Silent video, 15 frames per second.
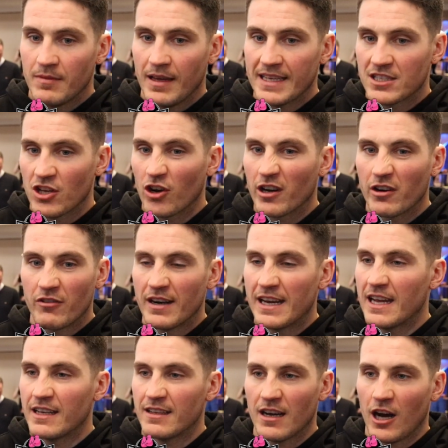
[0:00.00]
it's not going to
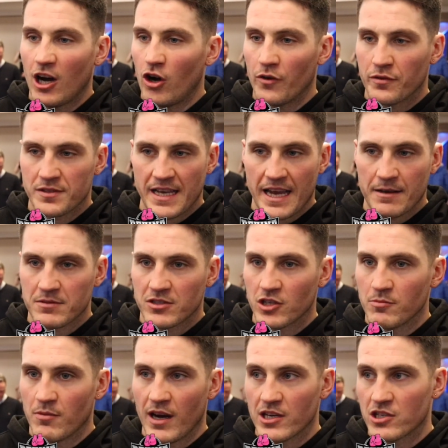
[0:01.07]
really offset him
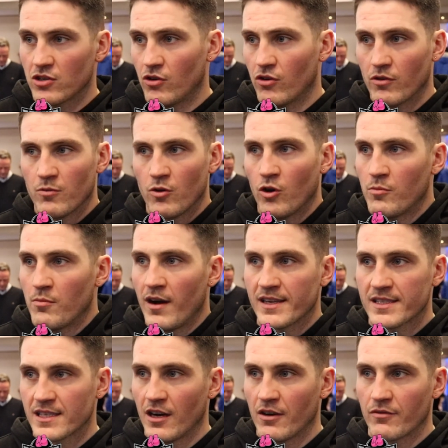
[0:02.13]
too much or
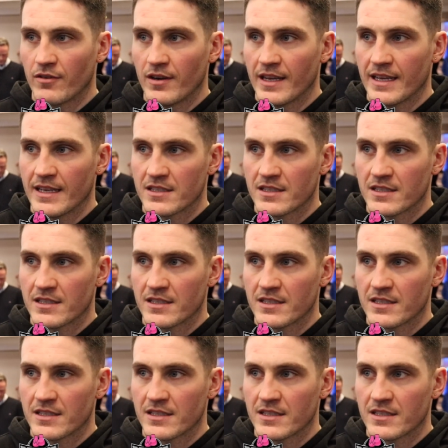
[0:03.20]
myself really.